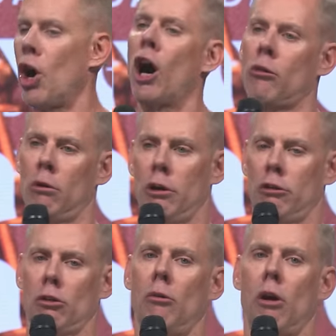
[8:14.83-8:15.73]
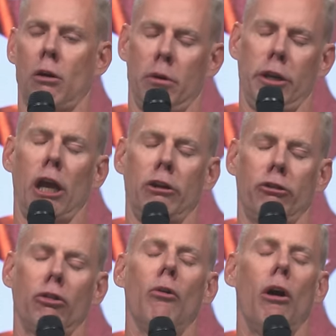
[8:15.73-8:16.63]
Awkward. It's so awkward, Dad. You're
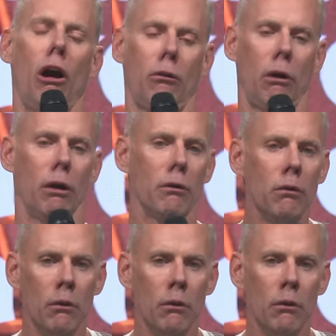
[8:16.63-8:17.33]
so awkward.